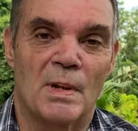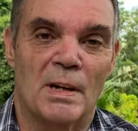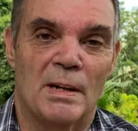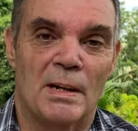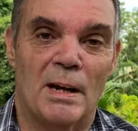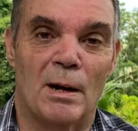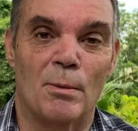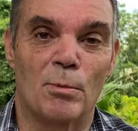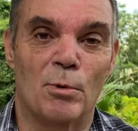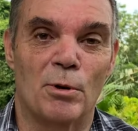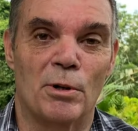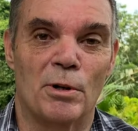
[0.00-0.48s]

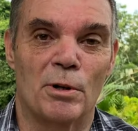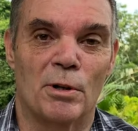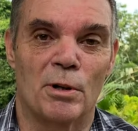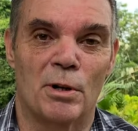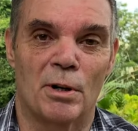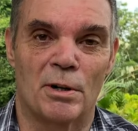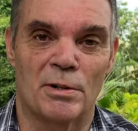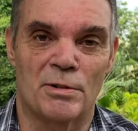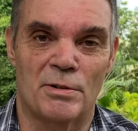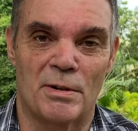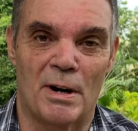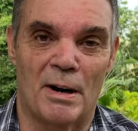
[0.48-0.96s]
Now, I'm going to
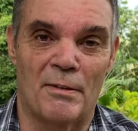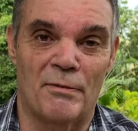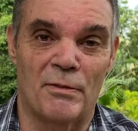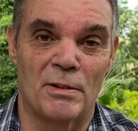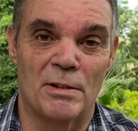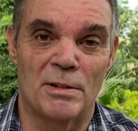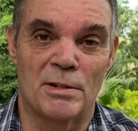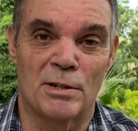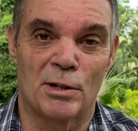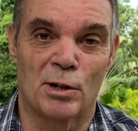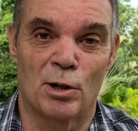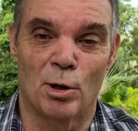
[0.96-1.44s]

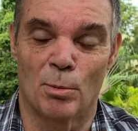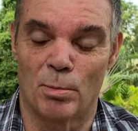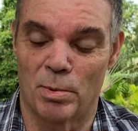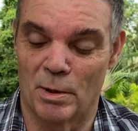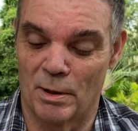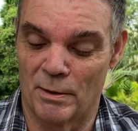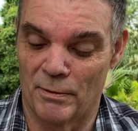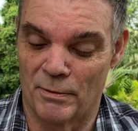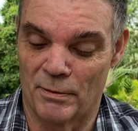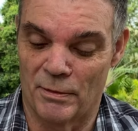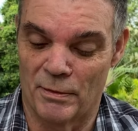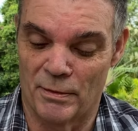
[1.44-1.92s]
cross-reference a
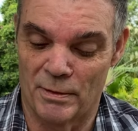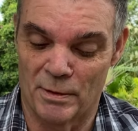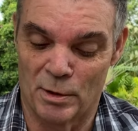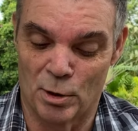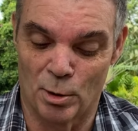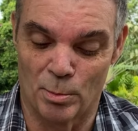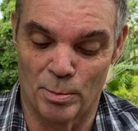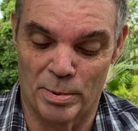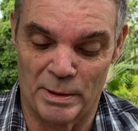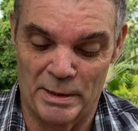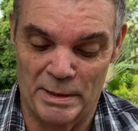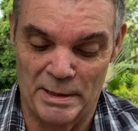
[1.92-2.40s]
couple of
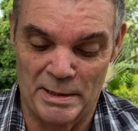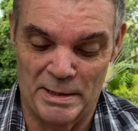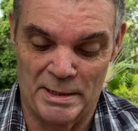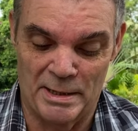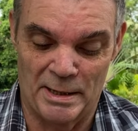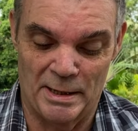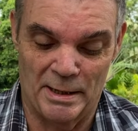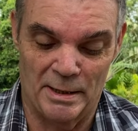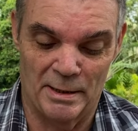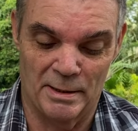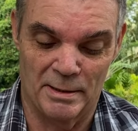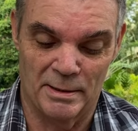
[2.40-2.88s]
companies
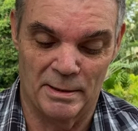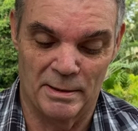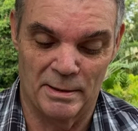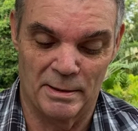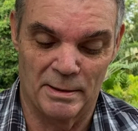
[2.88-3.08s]
here.